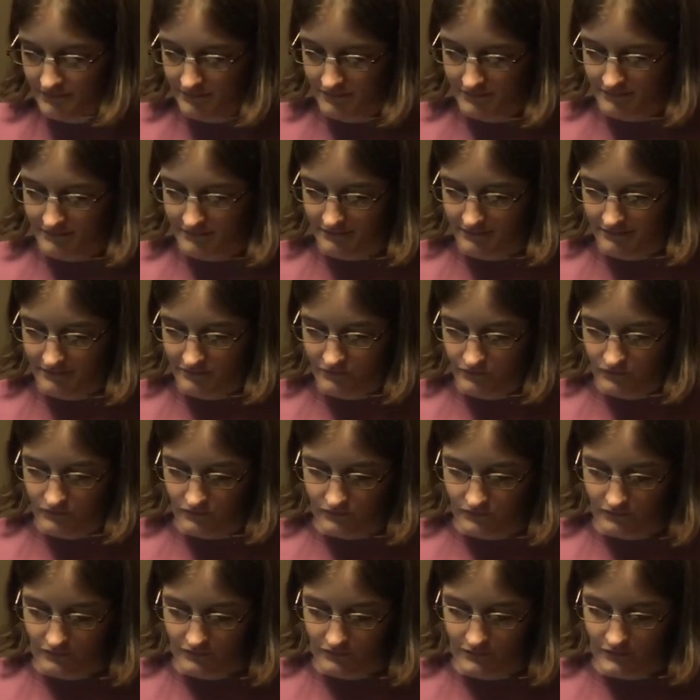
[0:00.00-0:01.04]
what is
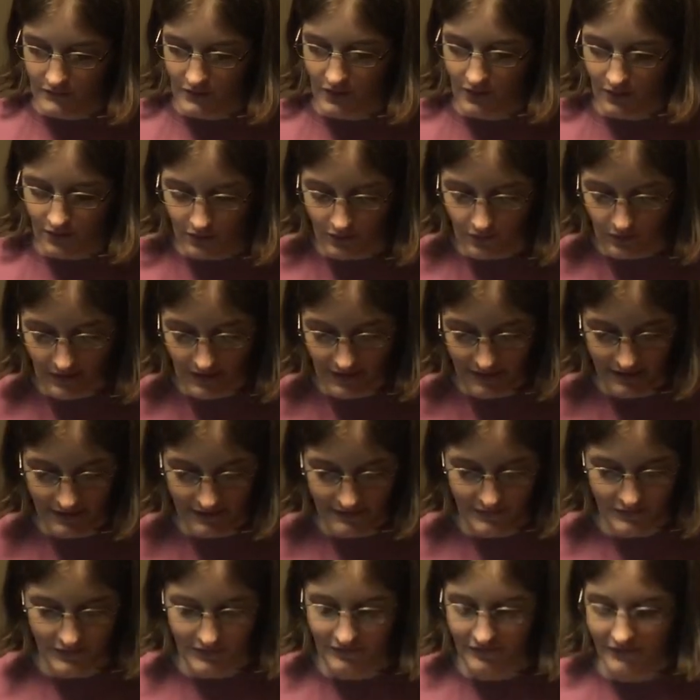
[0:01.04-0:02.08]
Oh, I
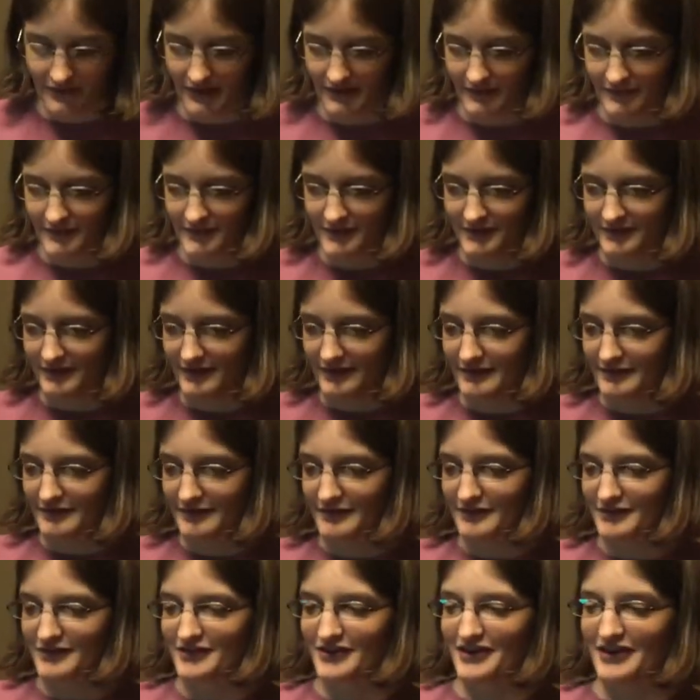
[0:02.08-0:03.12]
have the five seat.
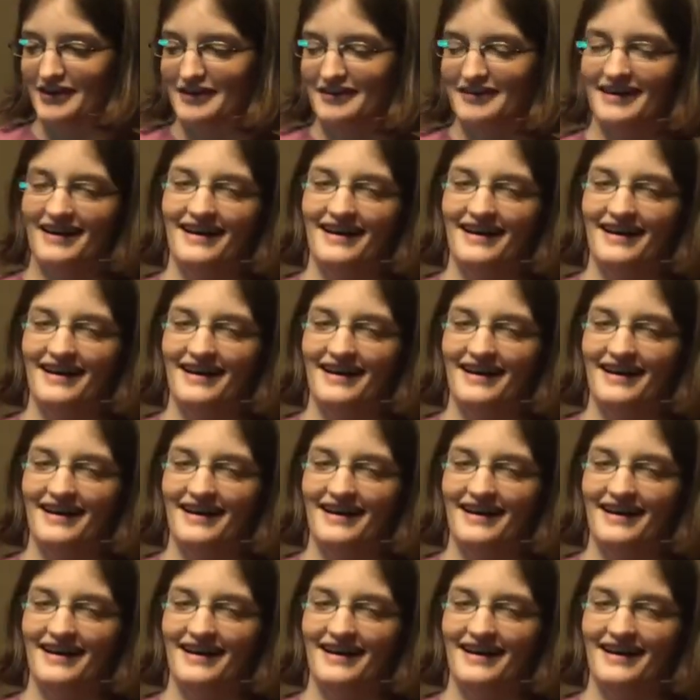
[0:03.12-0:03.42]
That's right.